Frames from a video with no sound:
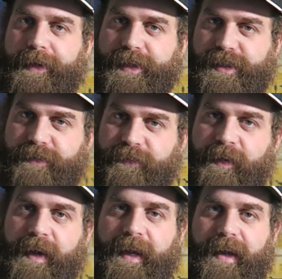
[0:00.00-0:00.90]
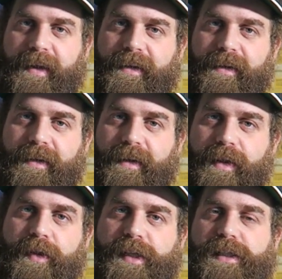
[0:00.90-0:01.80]
he's funny.
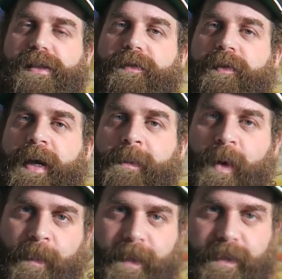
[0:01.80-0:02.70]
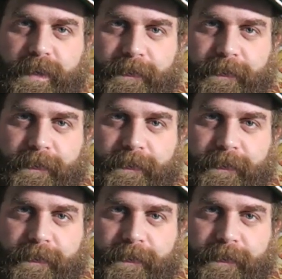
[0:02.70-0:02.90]
This is a funny moment.